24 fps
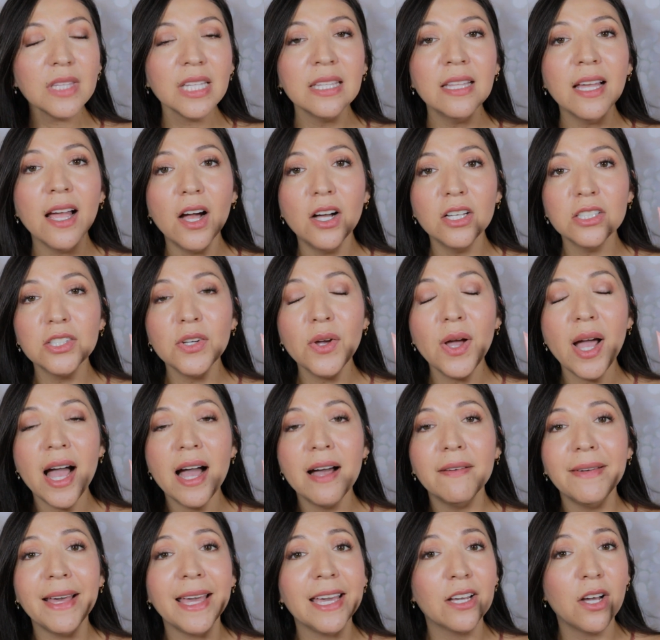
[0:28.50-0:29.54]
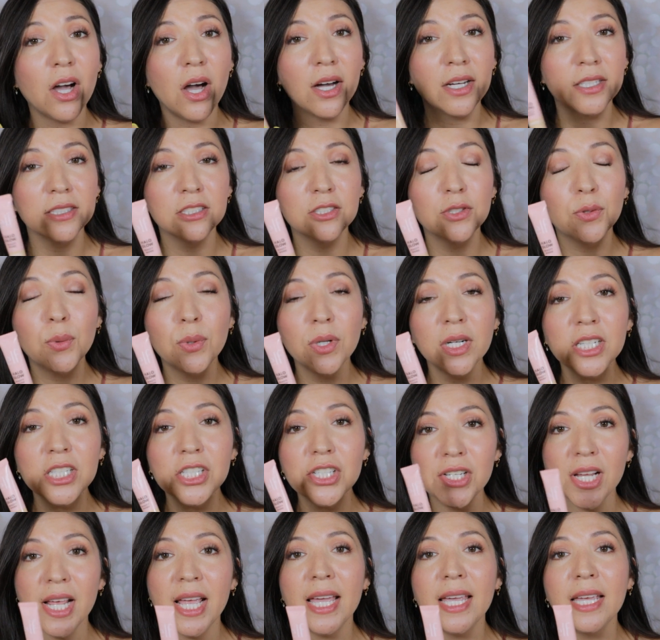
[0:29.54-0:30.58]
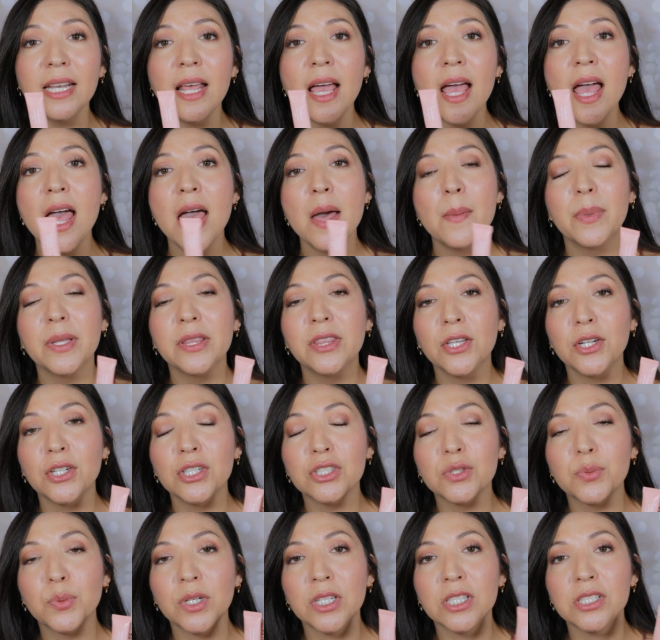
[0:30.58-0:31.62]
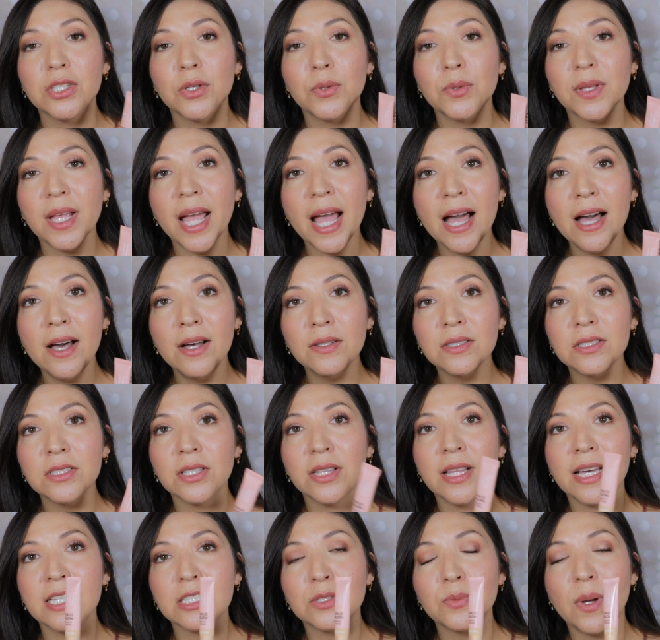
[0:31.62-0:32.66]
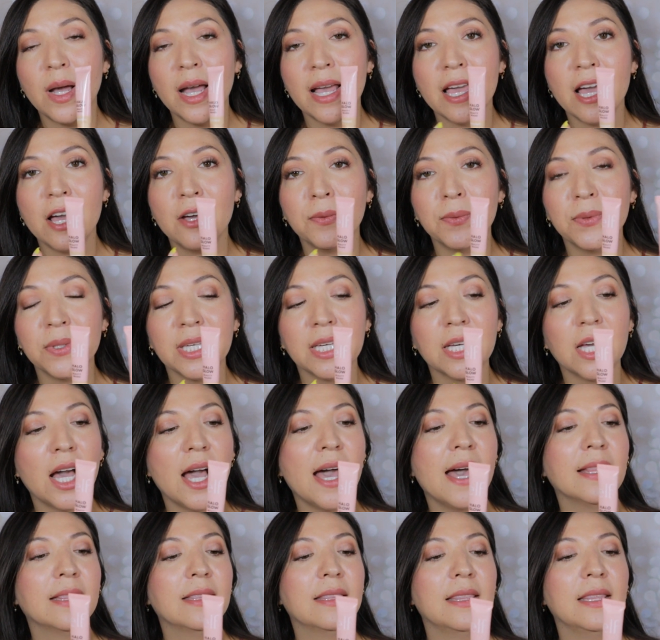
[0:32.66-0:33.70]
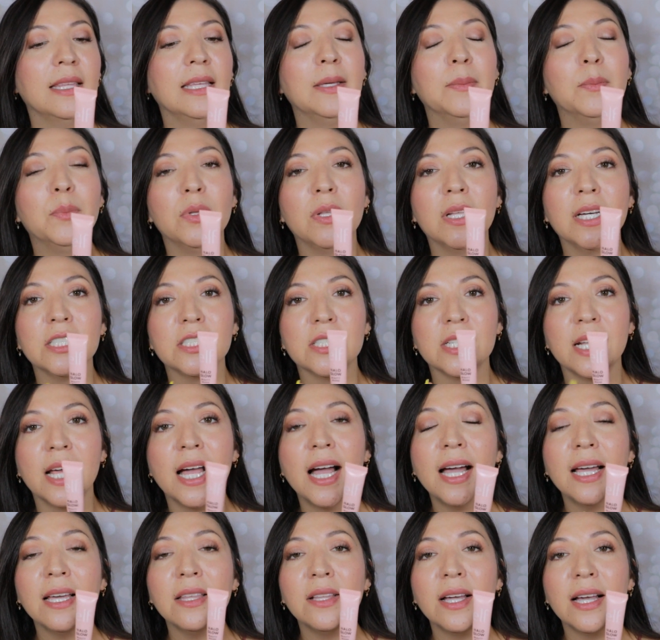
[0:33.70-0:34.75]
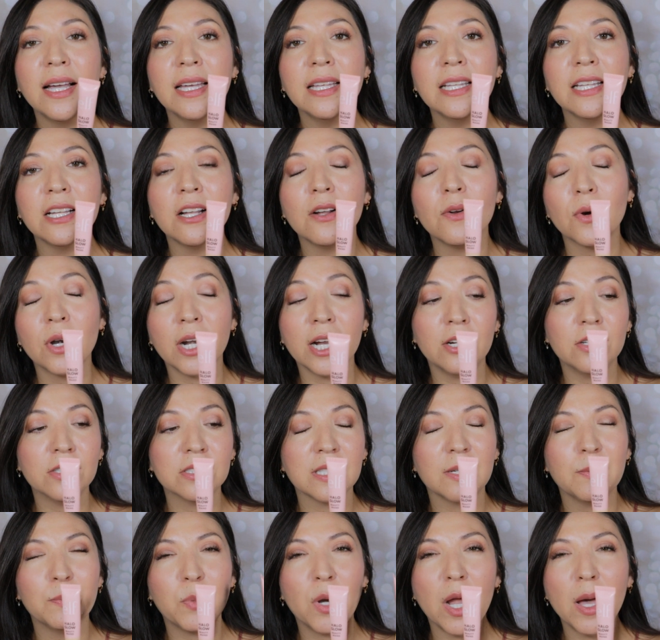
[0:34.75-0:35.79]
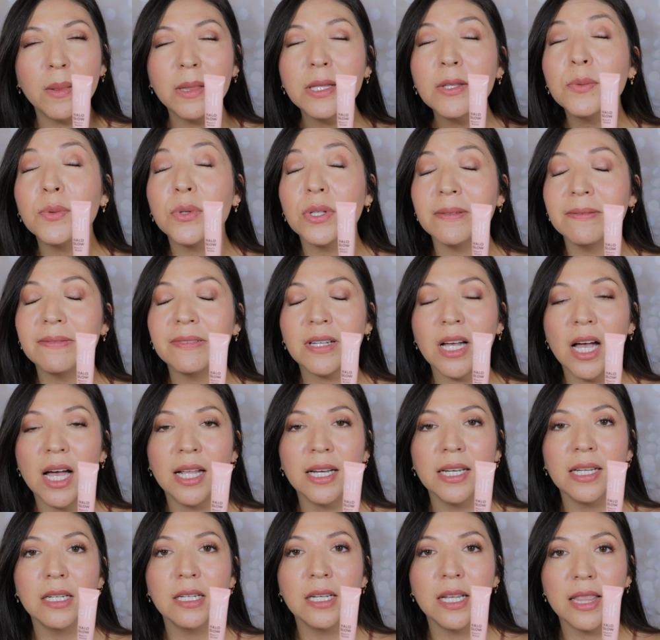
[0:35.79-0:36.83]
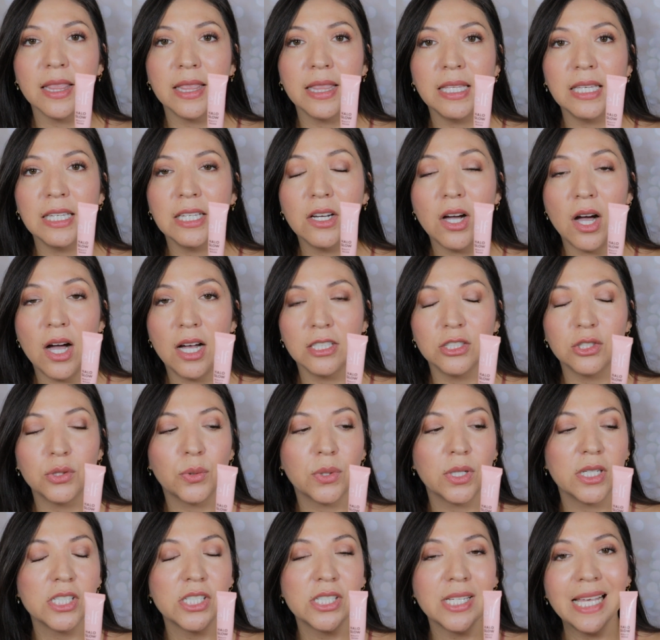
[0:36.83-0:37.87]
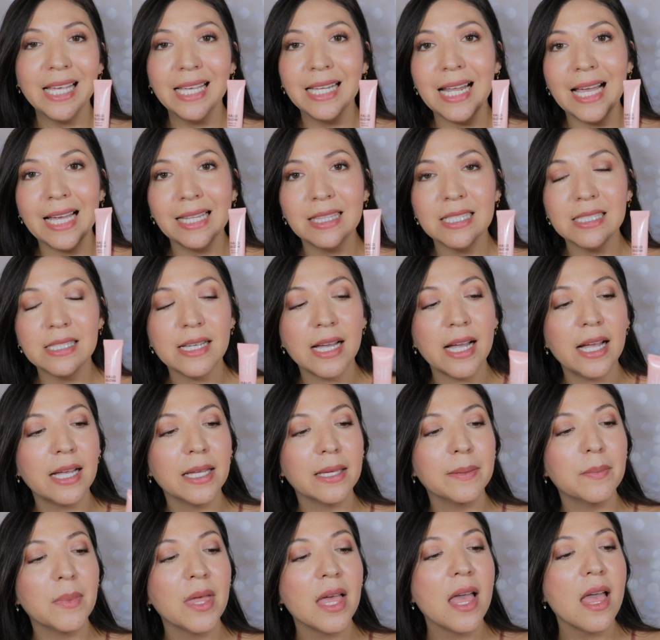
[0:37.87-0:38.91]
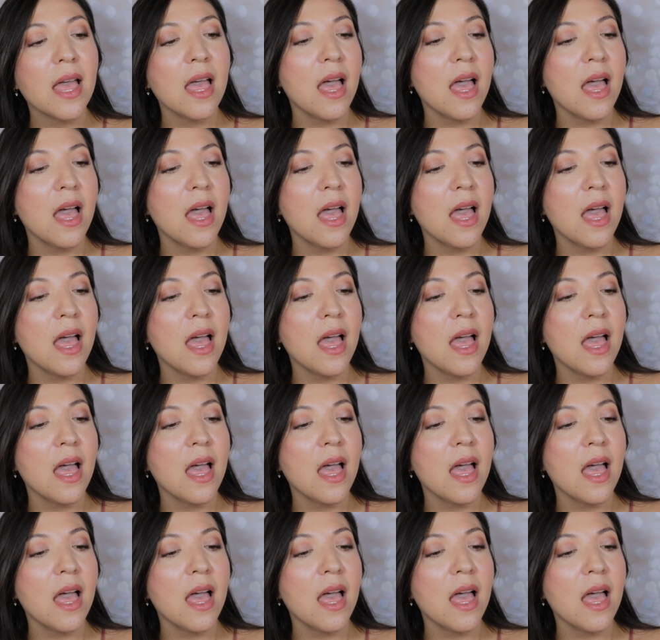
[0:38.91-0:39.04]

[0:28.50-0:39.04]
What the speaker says: I also have a contour shade, but those were sold out, so that's why I only got the blush and highlight, or else I probably would have gotten the contour shade at the time.